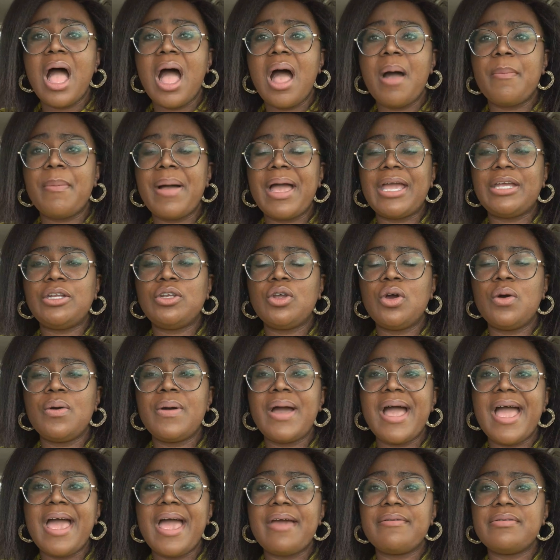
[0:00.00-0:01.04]
I
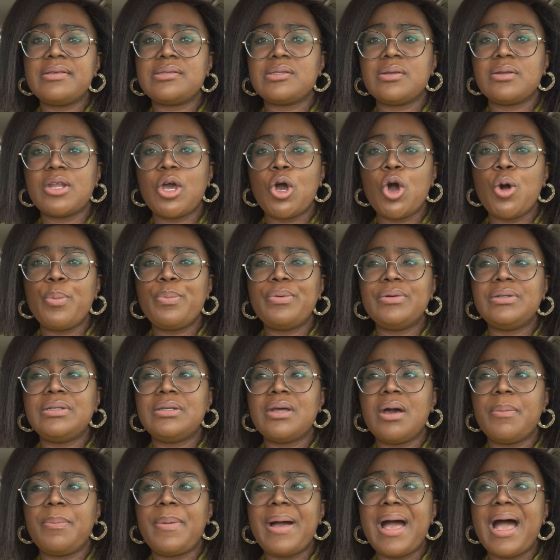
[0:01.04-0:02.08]
know Arizona opened
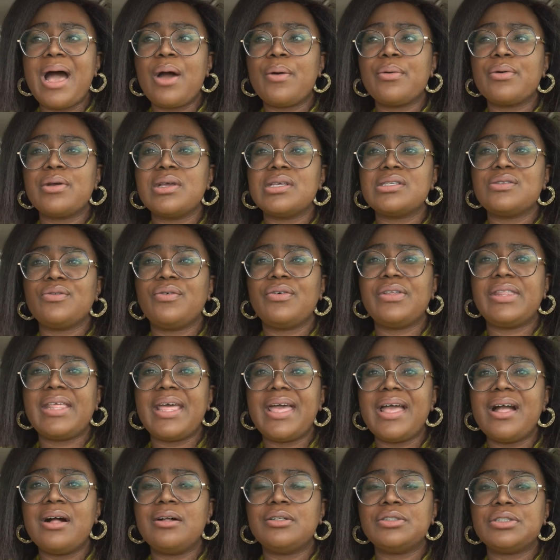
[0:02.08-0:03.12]
up hours for
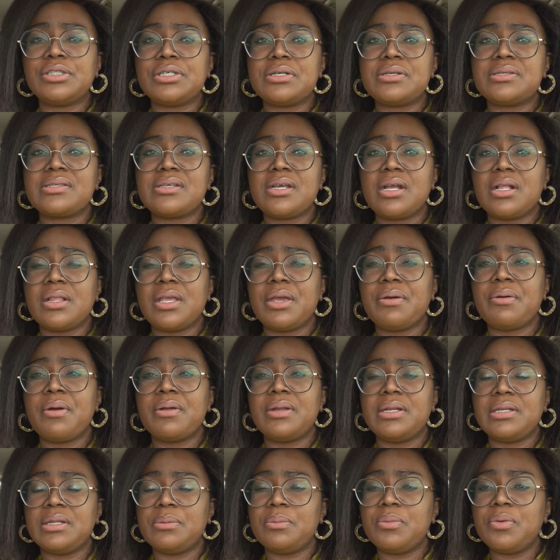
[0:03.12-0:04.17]
the elders earlier
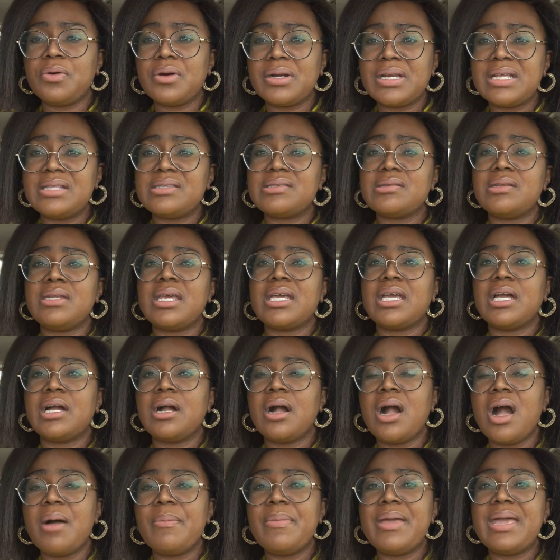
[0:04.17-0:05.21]
on in the morning so they can
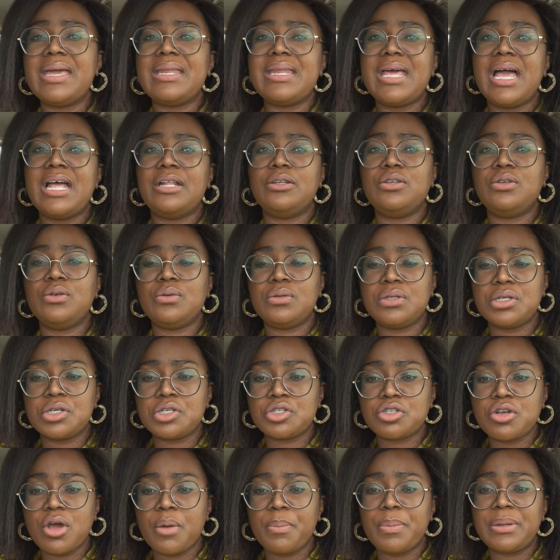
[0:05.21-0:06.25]
come in and do their
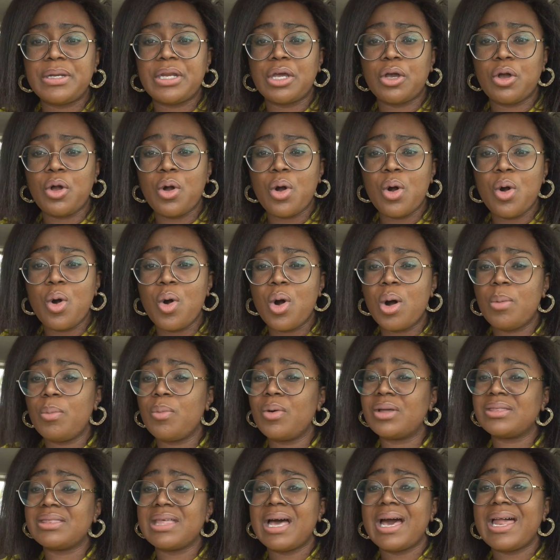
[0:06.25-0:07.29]
shopping and go home
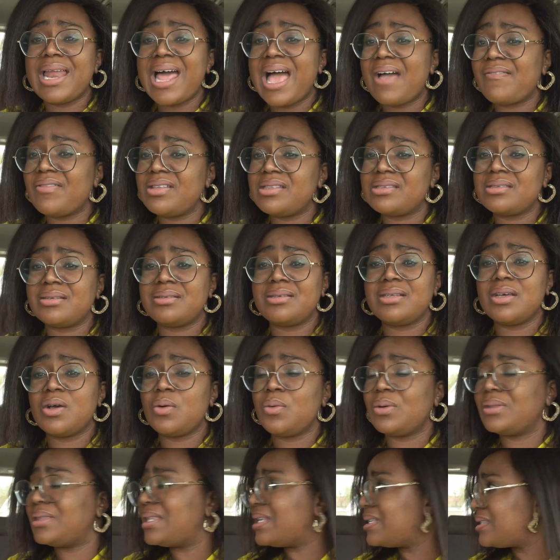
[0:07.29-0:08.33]
without having to deal
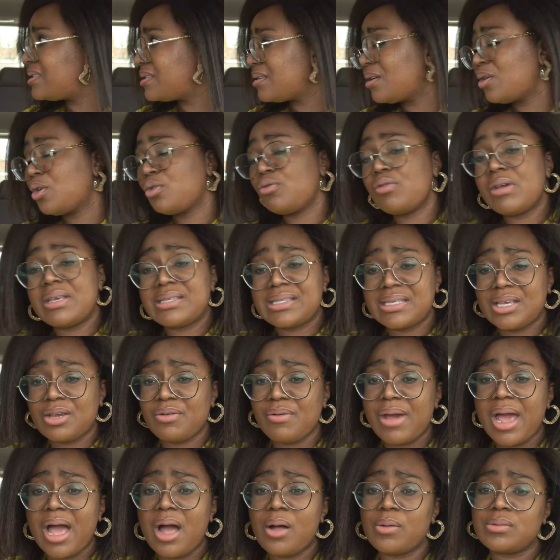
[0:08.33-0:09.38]
with this crazy
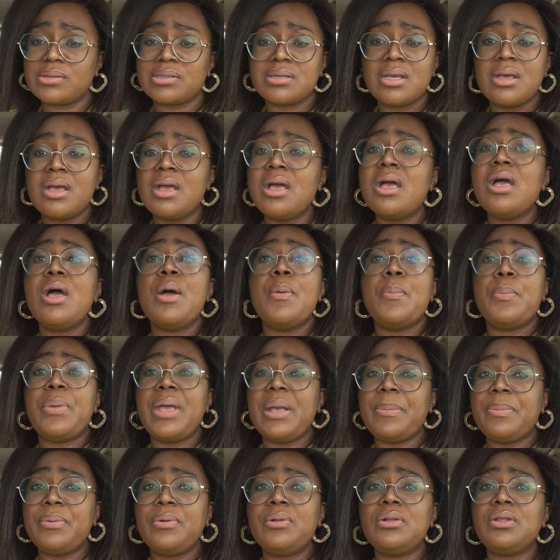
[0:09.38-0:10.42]
crowds.
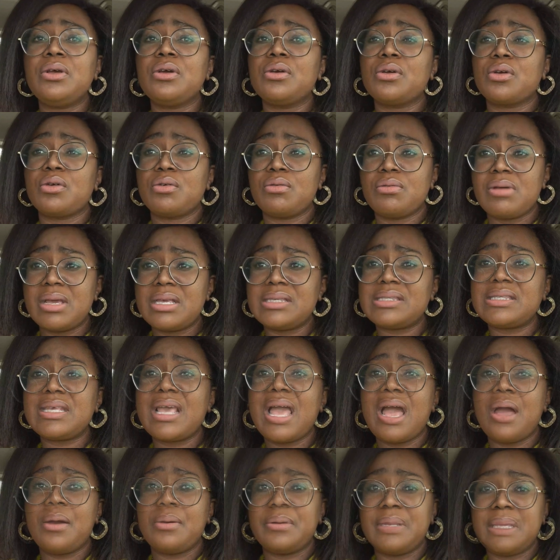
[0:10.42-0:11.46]
People are crazy
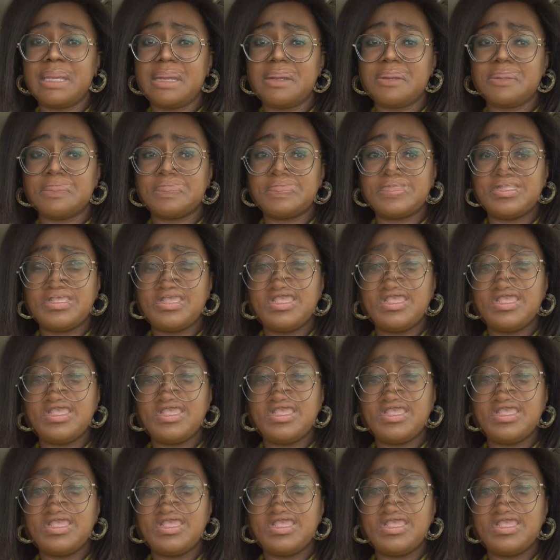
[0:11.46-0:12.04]
out here.